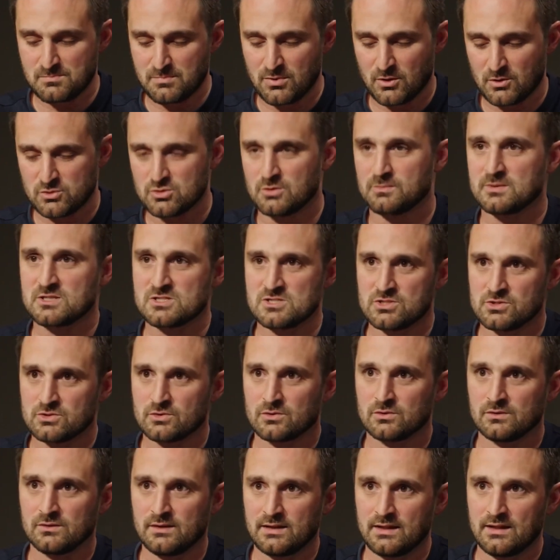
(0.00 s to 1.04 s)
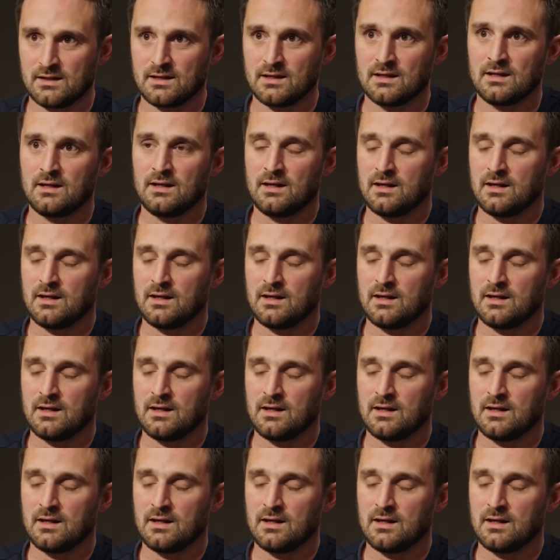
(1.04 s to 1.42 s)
Paradromics and Neuralink,